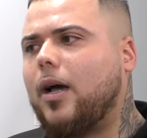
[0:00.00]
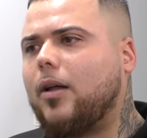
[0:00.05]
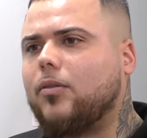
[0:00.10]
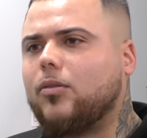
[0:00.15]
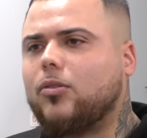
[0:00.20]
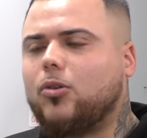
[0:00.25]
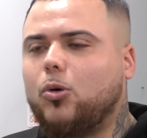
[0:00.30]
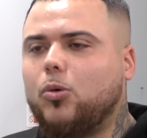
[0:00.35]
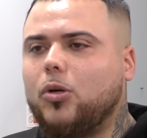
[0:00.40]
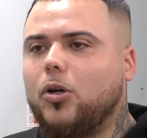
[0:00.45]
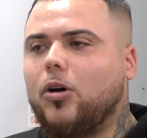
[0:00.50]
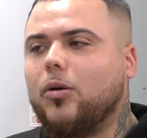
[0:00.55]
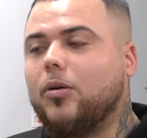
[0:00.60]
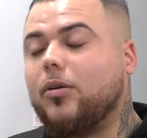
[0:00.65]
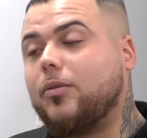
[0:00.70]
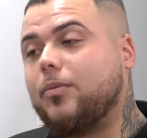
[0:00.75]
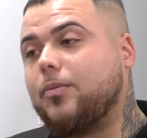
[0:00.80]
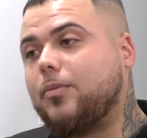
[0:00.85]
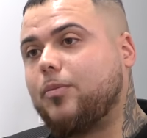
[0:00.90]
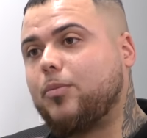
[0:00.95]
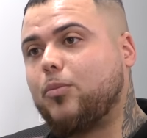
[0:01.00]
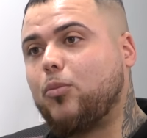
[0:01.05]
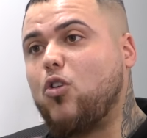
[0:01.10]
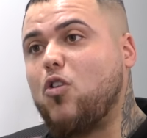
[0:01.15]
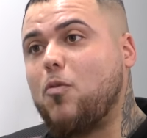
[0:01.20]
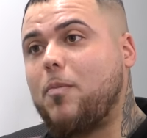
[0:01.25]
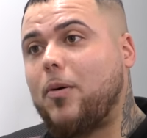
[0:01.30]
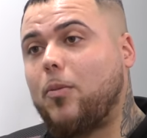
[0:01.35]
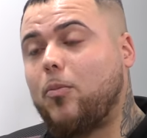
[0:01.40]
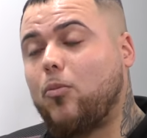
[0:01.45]
and called it on
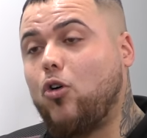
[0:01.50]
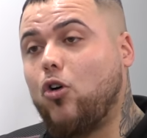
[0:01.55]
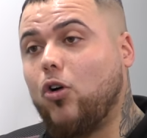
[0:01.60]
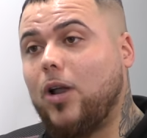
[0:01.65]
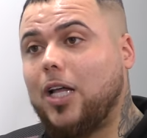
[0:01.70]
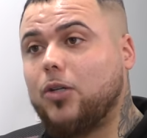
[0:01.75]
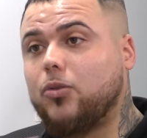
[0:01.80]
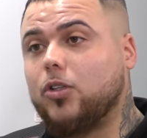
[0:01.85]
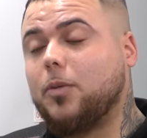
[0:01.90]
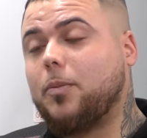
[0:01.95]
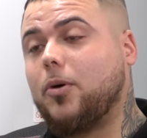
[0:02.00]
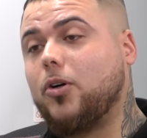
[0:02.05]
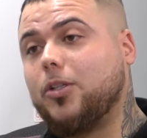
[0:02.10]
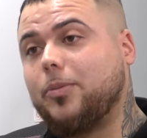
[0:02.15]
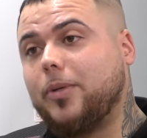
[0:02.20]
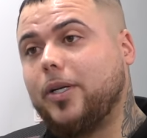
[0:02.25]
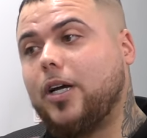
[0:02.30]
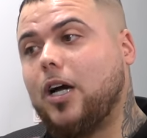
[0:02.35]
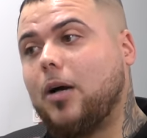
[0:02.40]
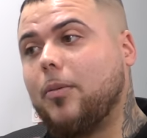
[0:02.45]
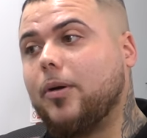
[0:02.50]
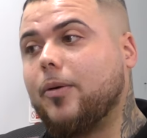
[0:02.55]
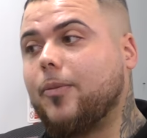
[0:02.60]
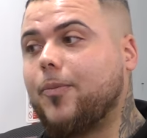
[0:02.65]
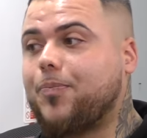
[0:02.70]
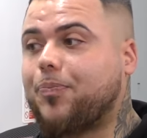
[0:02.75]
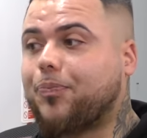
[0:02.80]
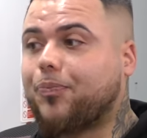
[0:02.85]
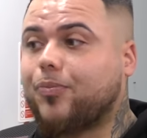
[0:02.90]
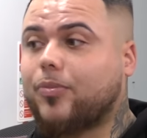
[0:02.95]
more but more lads were supposed to be
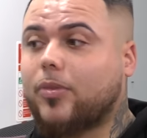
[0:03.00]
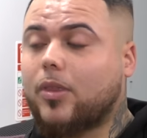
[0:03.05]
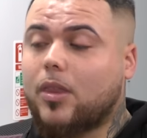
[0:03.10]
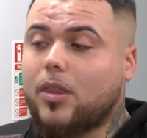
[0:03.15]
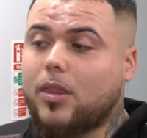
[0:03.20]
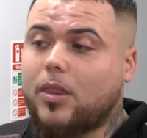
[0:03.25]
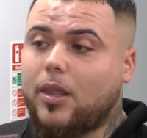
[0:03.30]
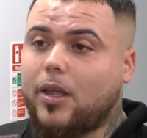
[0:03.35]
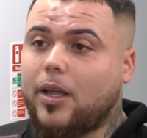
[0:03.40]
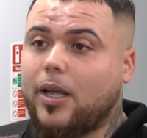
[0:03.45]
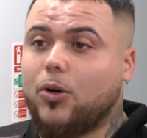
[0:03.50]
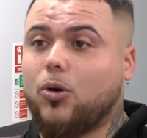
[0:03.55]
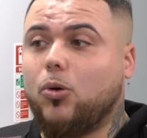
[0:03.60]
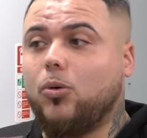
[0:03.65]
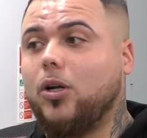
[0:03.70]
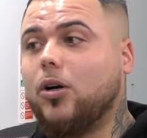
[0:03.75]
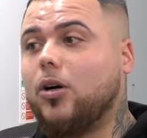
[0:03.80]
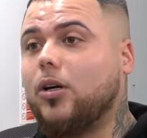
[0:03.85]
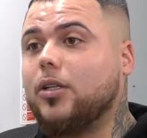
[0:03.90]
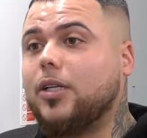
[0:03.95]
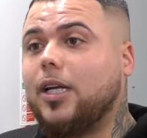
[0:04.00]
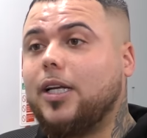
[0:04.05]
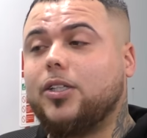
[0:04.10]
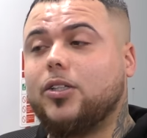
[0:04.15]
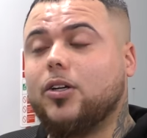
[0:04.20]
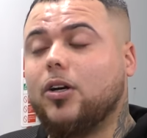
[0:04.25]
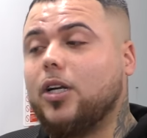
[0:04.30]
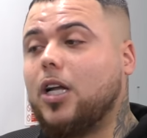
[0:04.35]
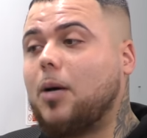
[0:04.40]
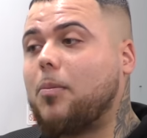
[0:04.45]
coming. Called it on, they
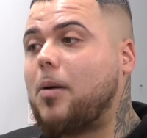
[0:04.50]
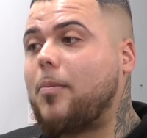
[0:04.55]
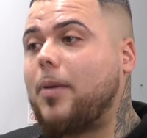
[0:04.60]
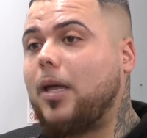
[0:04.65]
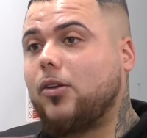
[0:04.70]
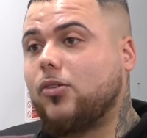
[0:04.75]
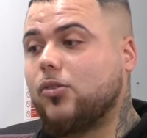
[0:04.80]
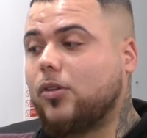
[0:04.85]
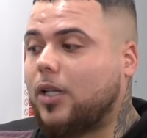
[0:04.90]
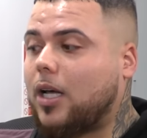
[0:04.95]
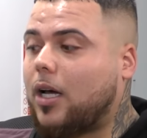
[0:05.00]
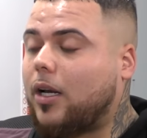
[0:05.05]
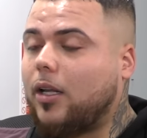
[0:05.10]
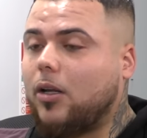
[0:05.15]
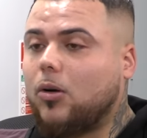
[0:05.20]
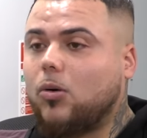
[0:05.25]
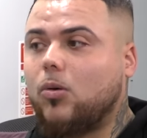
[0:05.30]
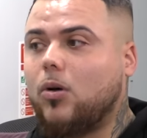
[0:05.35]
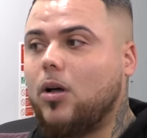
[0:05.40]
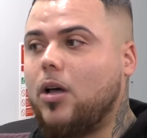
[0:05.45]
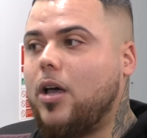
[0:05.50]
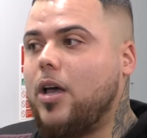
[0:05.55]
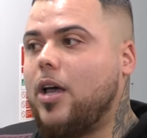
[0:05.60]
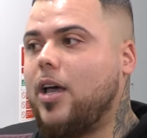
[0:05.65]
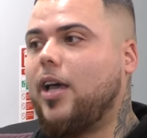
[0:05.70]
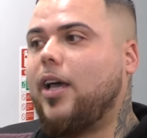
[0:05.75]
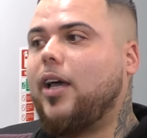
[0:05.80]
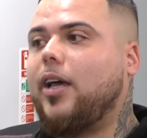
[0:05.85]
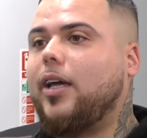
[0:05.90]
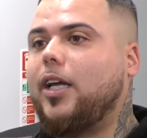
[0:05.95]
turned up. My mate John Daniel.
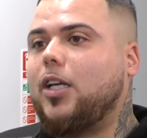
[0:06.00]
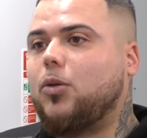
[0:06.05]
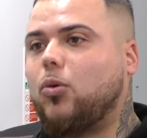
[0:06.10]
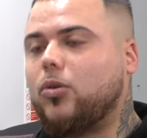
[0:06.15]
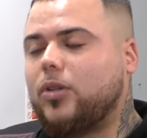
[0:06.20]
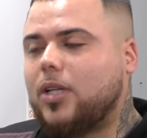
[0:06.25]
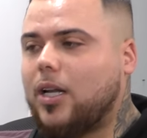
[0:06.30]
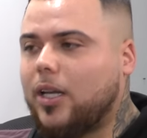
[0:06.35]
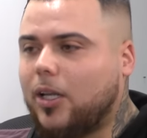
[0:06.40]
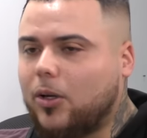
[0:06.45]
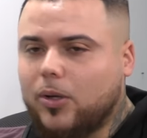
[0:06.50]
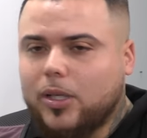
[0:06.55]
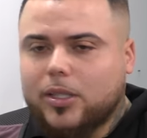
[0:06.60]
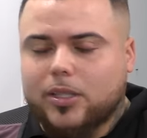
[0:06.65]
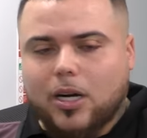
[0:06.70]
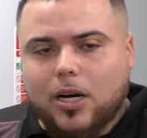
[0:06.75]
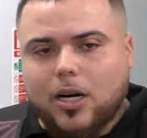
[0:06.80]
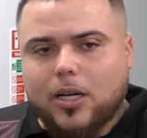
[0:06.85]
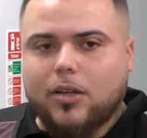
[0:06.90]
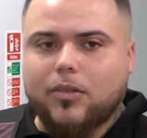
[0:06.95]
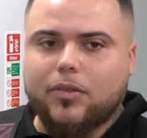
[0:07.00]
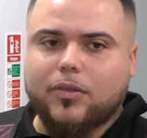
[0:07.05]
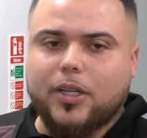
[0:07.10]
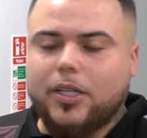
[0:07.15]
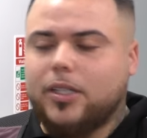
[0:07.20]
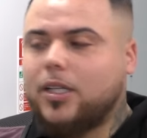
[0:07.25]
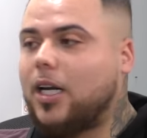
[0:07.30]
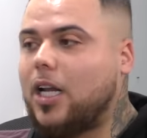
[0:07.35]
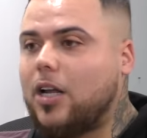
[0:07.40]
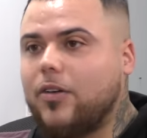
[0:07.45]
He's walked down the hill and he's hard. Like, oh,
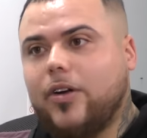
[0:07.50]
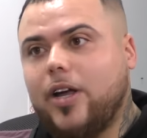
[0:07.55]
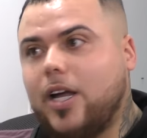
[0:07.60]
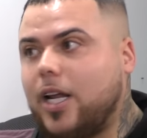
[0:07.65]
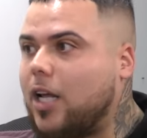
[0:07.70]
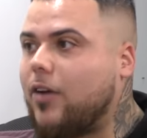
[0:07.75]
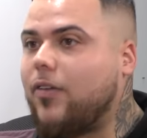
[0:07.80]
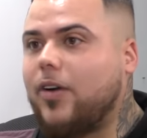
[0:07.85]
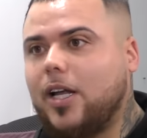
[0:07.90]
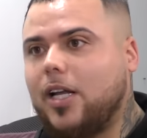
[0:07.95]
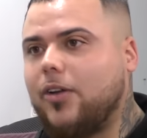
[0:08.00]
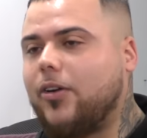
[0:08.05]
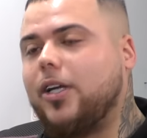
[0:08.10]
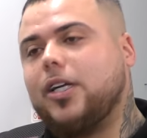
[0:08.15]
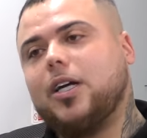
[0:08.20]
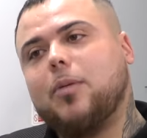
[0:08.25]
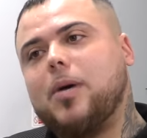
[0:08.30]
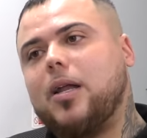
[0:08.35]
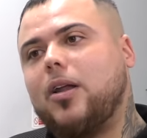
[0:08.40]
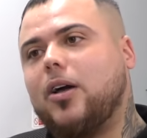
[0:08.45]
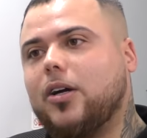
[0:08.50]
he's like, they're here, they're here, they're here. Come